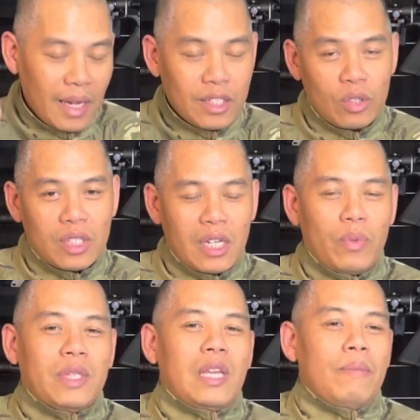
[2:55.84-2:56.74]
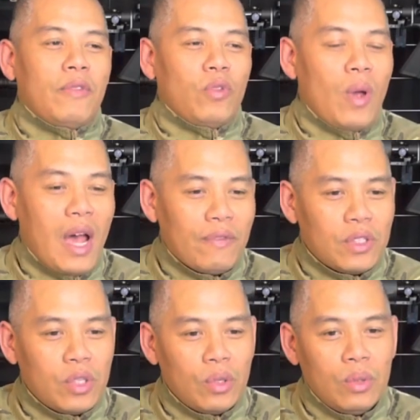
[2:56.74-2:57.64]
So stick with them if you have
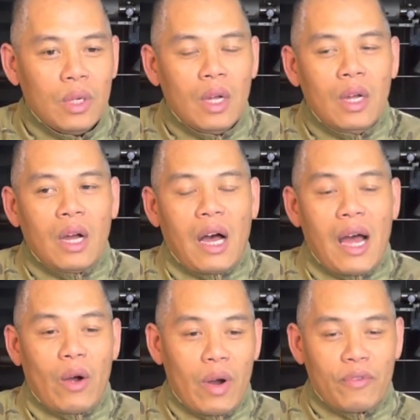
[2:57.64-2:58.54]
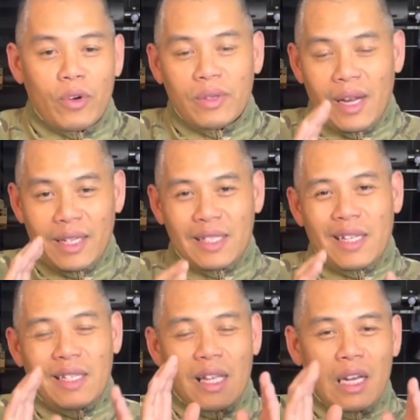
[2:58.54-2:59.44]
to. However, like I
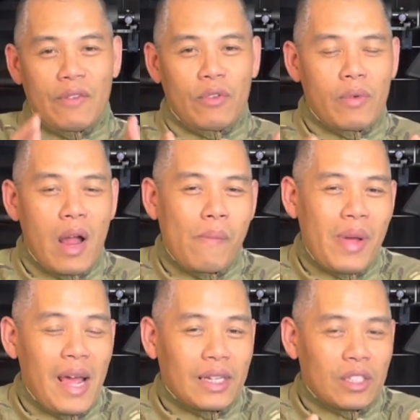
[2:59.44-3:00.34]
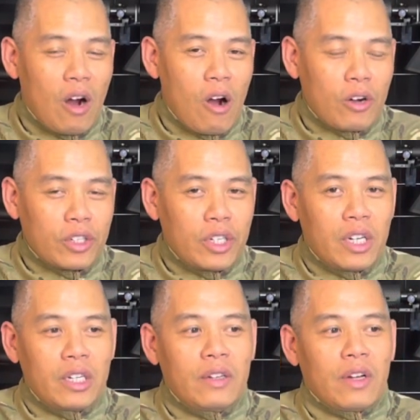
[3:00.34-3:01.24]
said, the 11-round mags are good